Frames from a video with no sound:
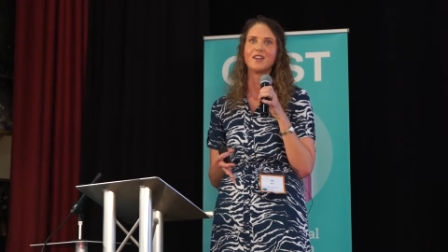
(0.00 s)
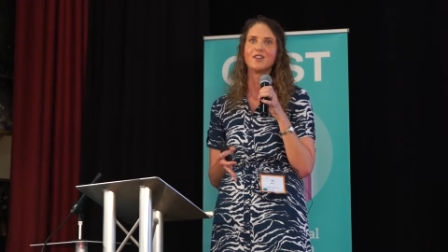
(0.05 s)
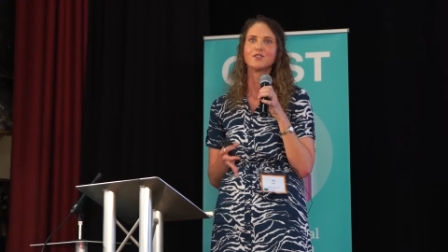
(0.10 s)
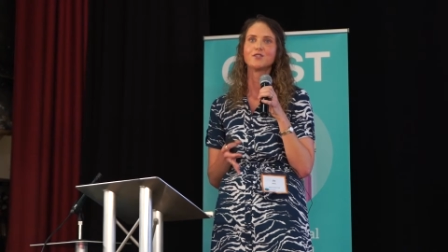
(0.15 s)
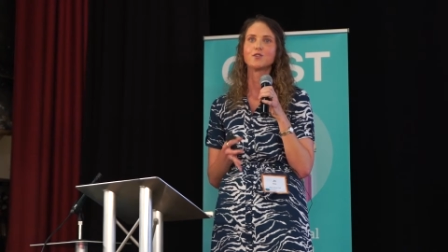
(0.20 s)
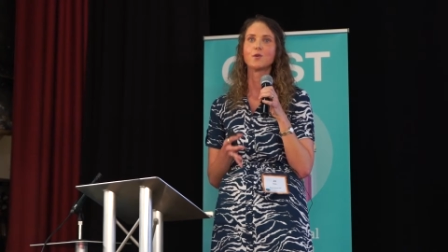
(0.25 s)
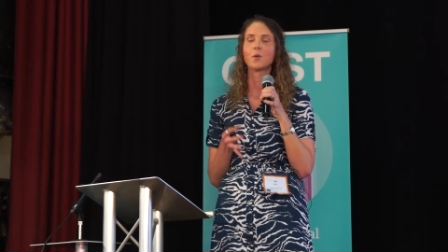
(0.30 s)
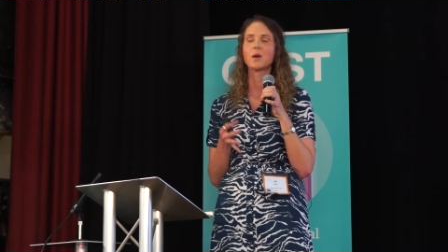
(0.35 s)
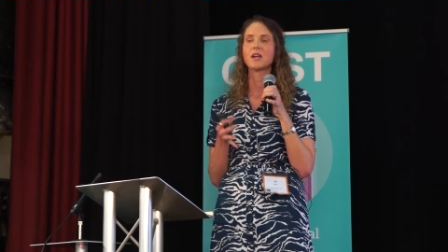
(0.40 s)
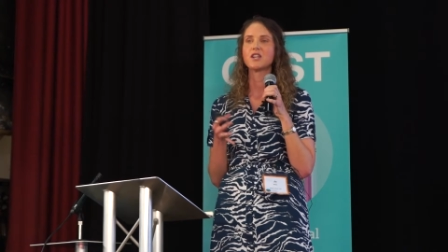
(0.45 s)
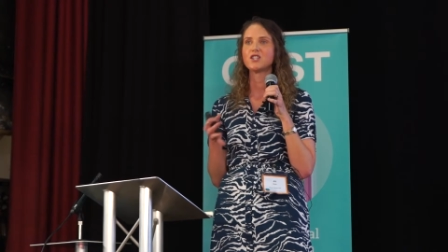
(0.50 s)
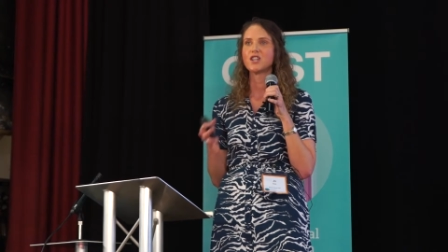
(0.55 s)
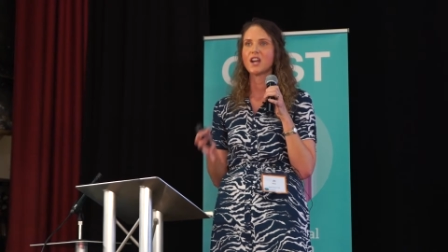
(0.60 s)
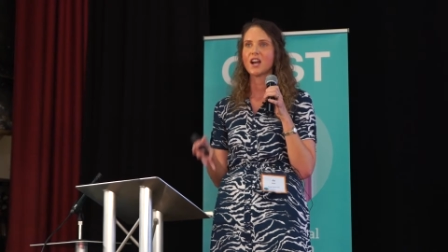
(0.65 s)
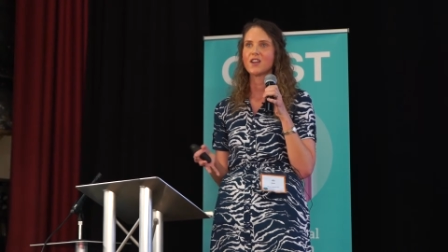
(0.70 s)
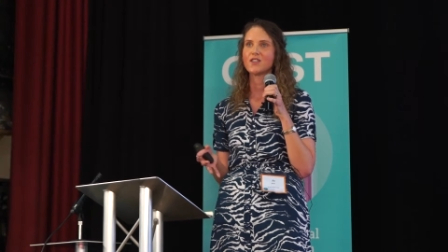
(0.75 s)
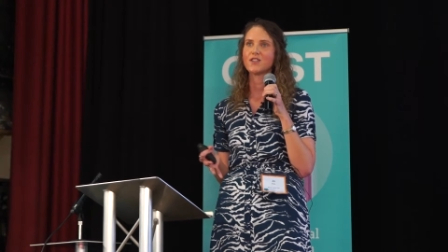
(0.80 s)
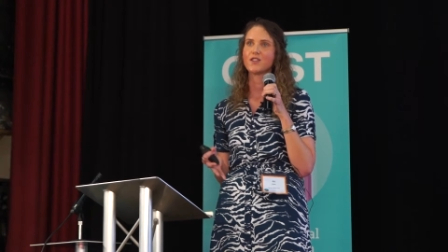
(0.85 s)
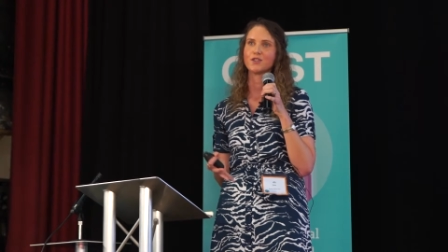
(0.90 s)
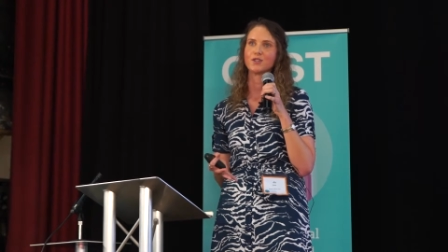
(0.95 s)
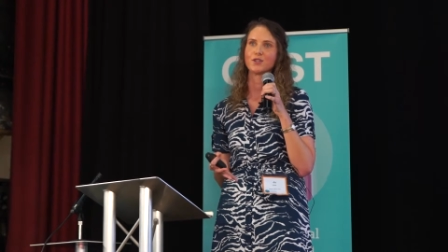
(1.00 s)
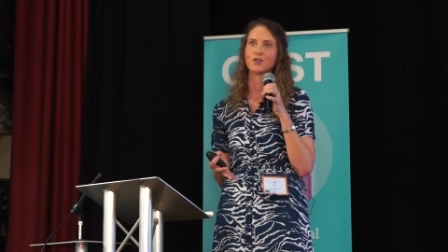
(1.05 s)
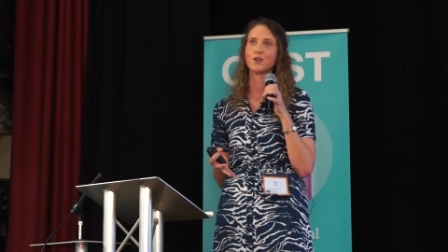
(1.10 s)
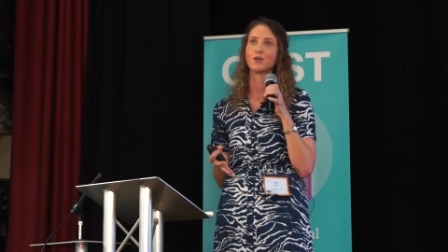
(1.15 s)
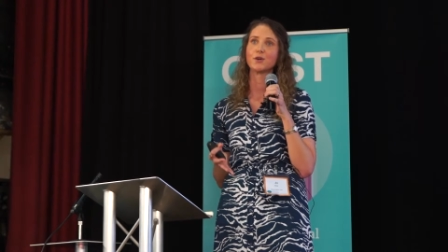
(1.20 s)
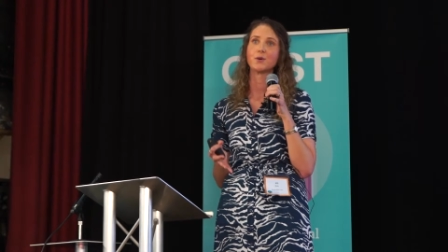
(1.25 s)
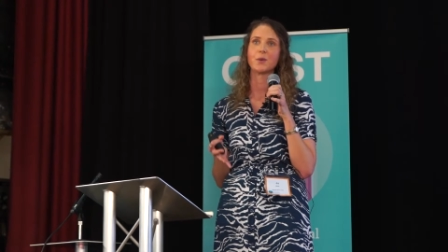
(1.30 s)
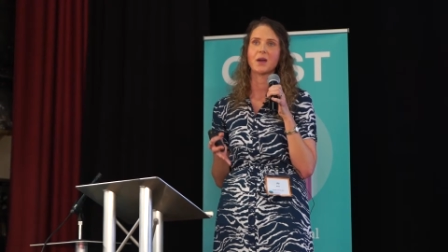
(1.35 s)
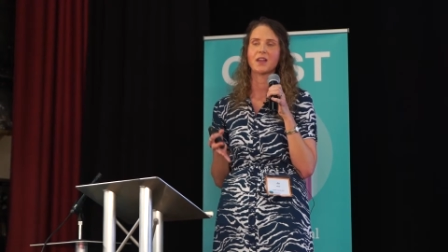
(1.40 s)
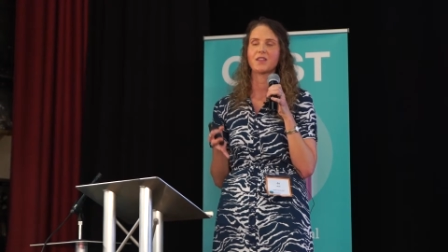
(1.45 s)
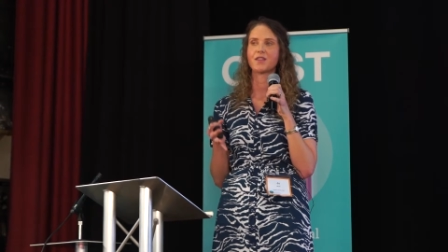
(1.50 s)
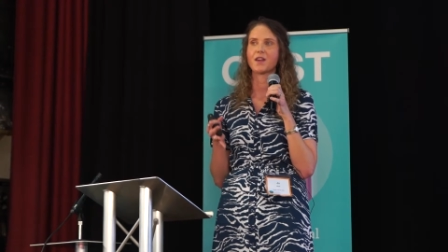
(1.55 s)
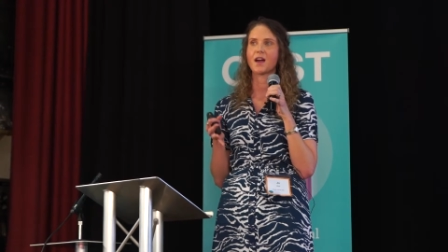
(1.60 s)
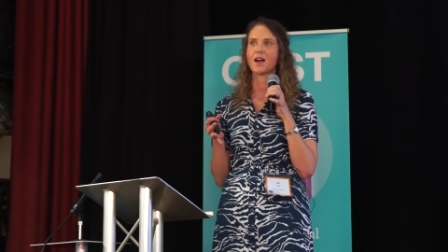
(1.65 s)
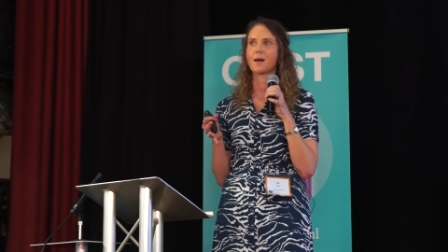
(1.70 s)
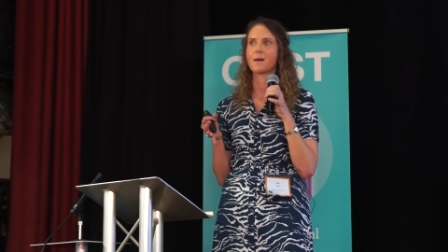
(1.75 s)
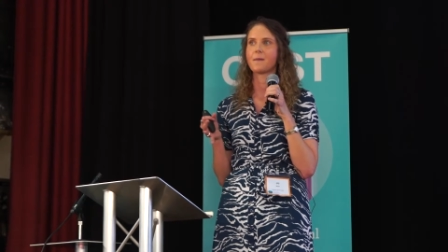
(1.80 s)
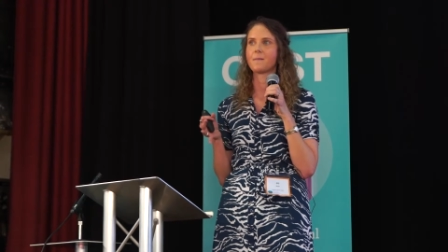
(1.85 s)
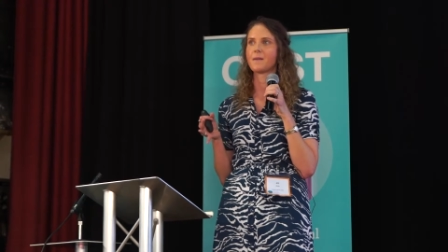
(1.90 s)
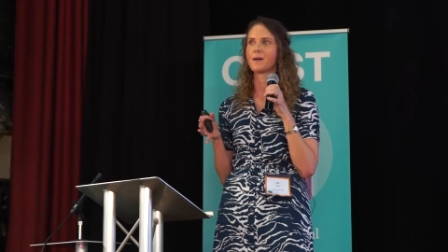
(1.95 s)
So we shared the tool with
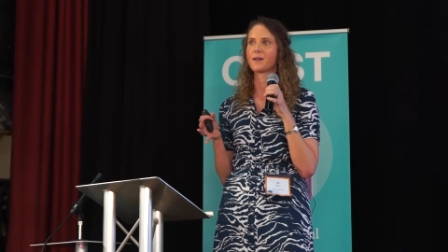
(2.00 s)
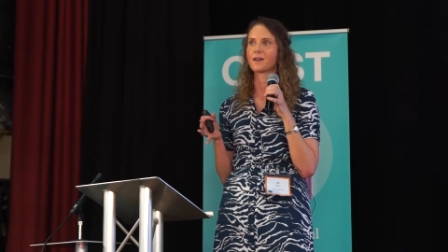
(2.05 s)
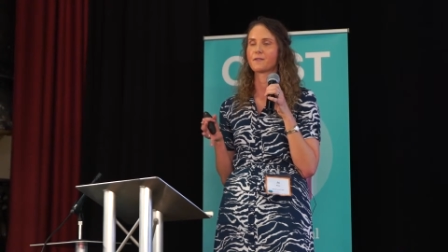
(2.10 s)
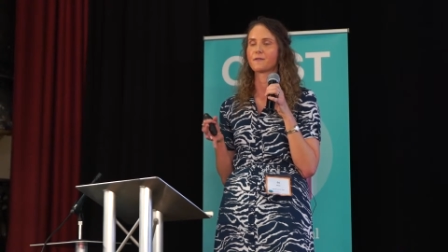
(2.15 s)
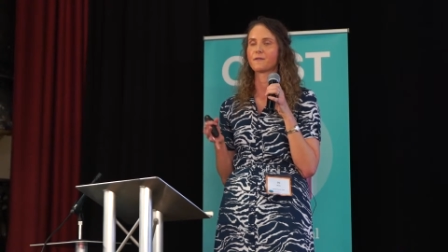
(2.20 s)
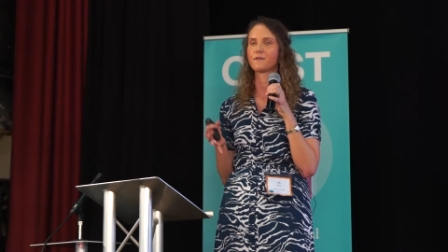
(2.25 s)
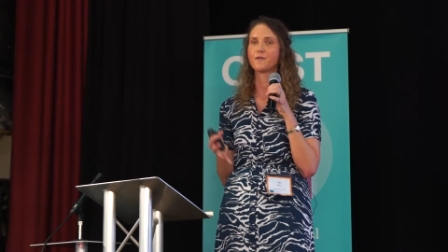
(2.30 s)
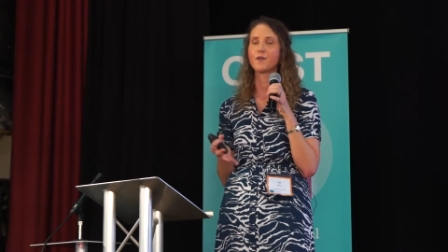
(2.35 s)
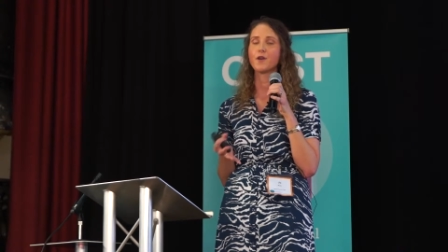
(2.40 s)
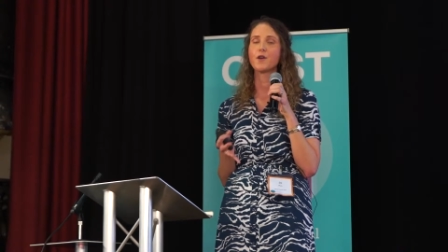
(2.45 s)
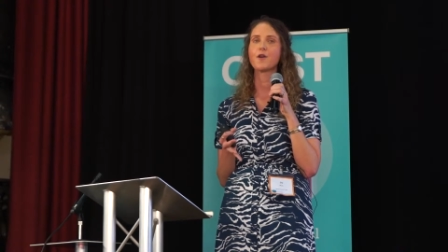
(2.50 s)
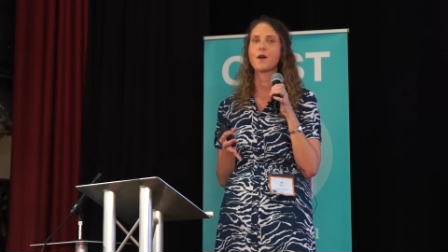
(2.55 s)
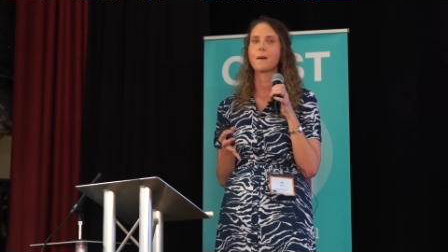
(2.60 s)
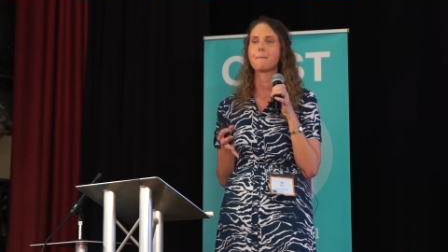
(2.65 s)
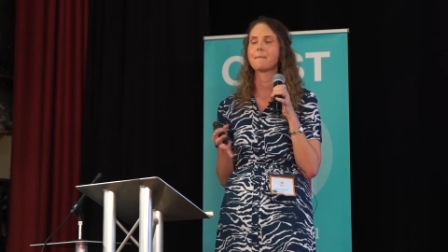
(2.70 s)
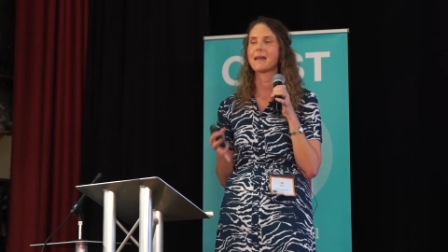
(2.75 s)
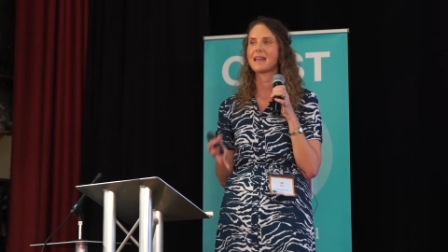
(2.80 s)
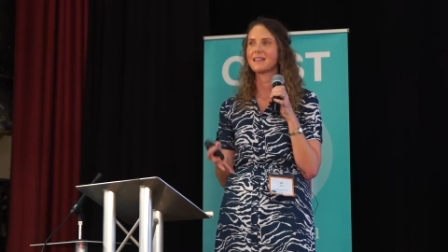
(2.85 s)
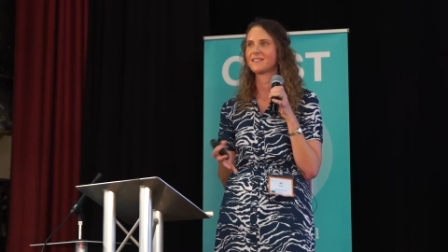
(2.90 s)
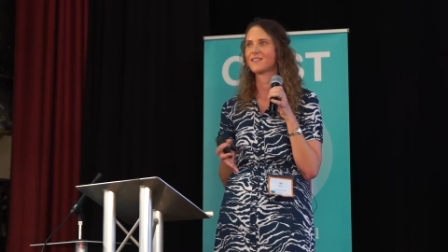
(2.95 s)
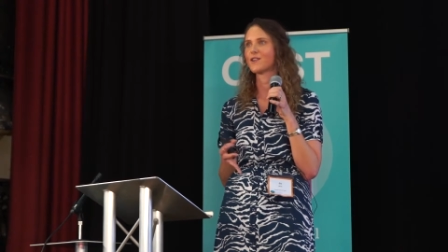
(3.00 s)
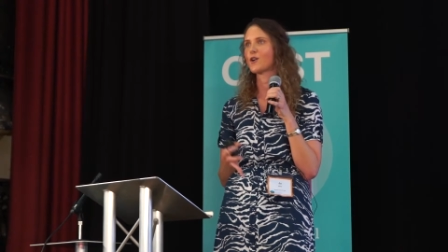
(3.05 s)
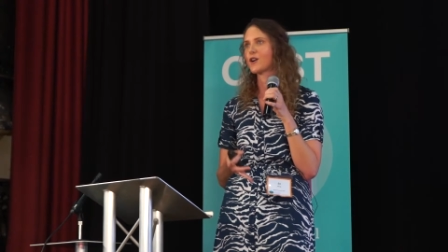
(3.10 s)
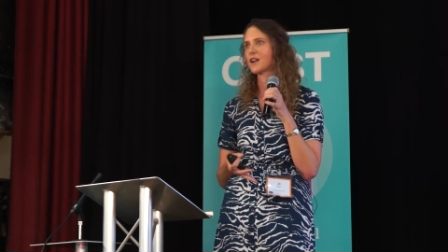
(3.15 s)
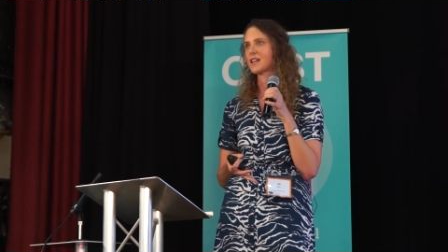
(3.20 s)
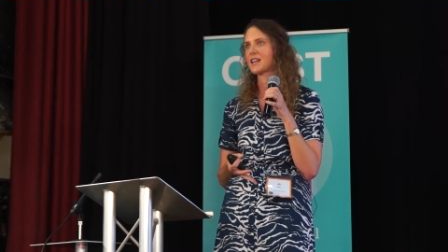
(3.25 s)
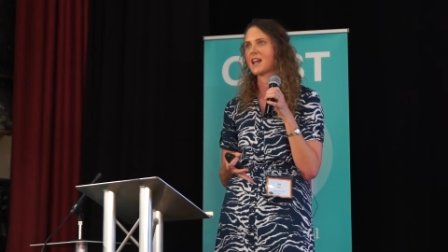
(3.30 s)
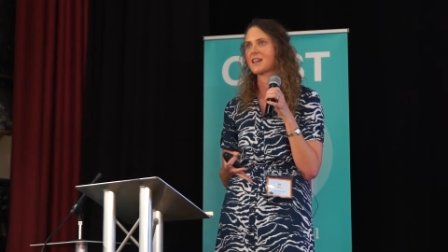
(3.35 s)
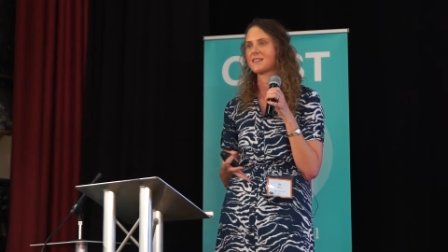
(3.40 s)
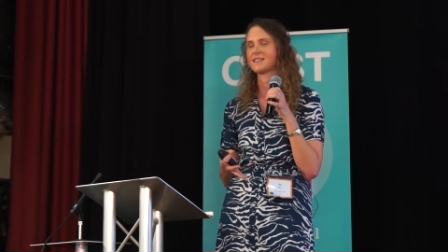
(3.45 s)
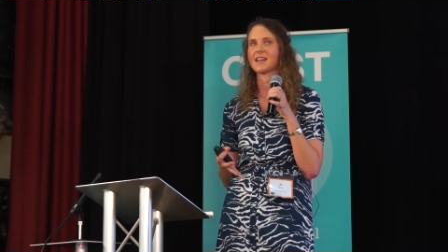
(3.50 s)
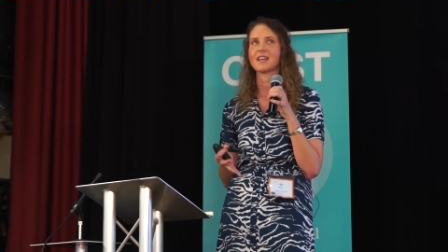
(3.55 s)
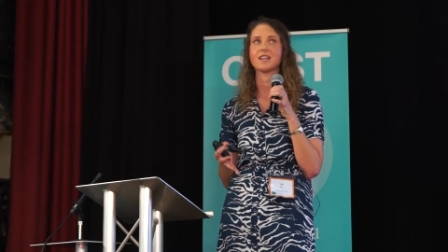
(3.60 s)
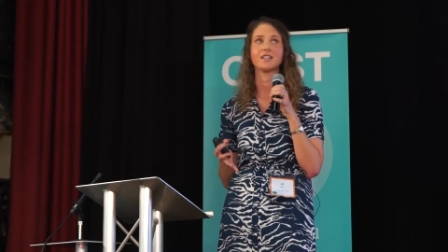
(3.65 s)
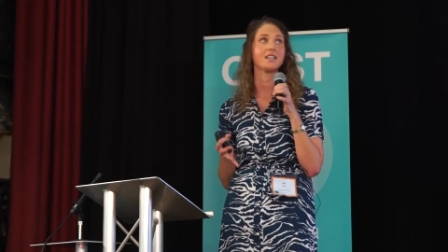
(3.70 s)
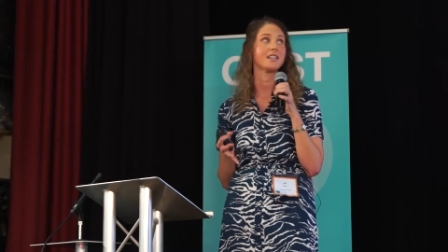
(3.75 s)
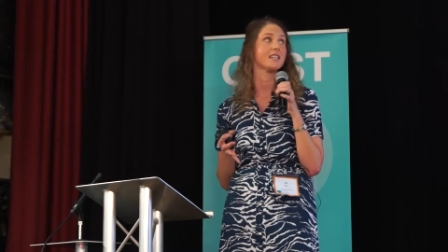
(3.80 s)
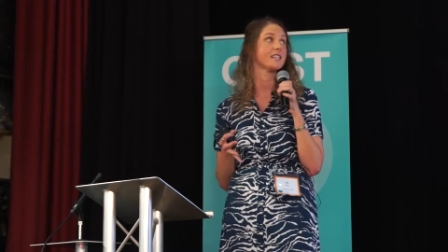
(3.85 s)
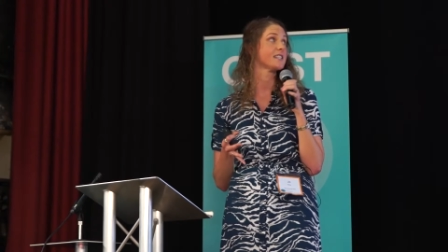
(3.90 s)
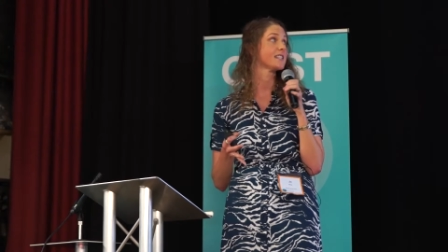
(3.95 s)
a few amazing
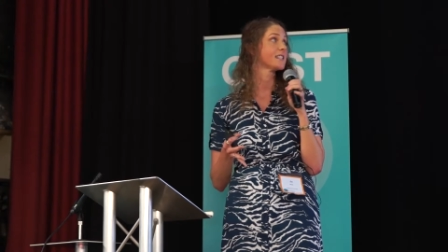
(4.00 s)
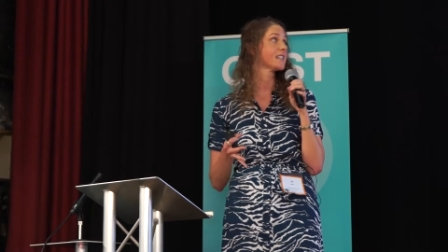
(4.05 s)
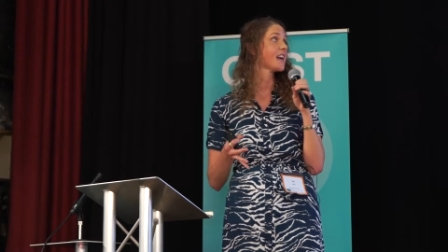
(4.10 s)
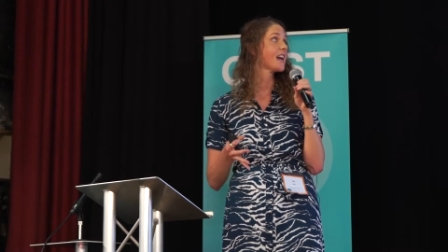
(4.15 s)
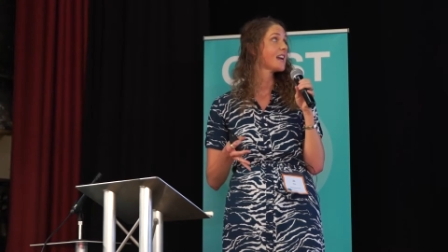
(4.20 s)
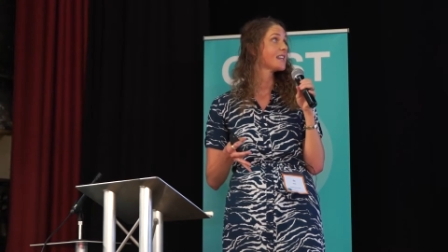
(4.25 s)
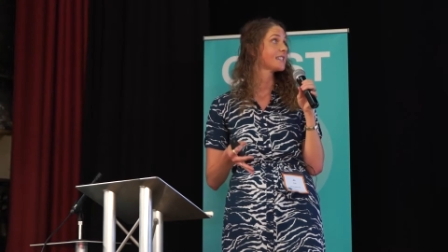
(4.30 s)
organisations,